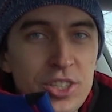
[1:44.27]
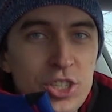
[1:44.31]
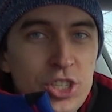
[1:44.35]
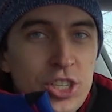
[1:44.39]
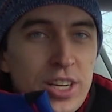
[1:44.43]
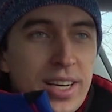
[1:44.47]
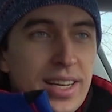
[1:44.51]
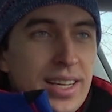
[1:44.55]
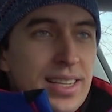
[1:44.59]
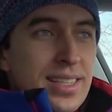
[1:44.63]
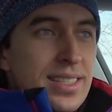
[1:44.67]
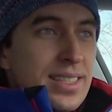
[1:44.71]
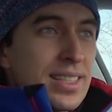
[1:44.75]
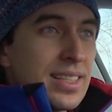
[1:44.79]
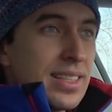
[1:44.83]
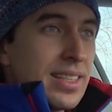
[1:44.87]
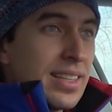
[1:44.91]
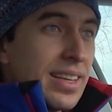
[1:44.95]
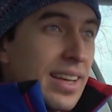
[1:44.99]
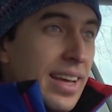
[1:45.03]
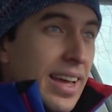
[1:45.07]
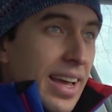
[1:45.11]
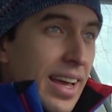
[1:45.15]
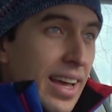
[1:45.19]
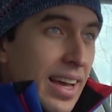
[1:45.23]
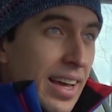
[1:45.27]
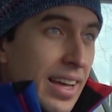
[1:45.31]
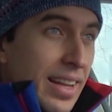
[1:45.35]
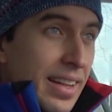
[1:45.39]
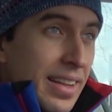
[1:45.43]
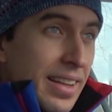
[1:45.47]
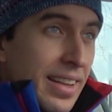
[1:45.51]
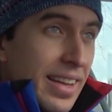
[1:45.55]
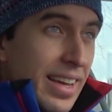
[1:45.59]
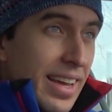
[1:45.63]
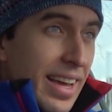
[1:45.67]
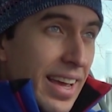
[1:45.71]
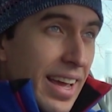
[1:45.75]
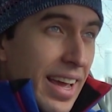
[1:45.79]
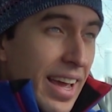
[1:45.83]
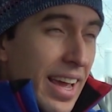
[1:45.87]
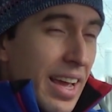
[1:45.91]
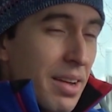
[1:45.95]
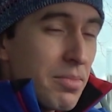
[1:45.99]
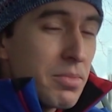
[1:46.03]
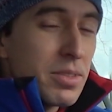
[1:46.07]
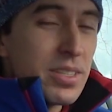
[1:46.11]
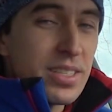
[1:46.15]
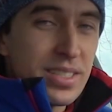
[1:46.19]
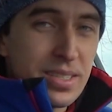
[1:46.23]
just in an
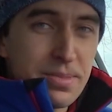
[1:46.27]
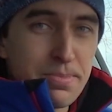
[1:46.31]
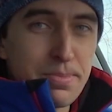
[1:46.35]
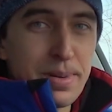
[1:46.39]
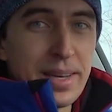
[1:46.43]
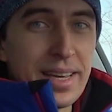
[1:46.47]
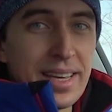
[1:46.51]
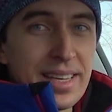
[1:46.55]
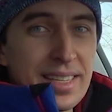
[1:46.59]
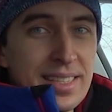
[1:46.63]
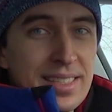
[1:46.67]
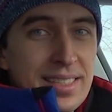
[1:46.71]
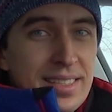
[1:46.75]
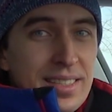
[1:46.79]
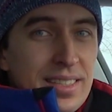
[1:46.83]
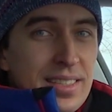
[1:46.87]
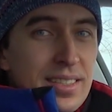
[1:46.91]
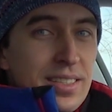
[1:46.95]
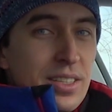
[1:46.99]
empty space.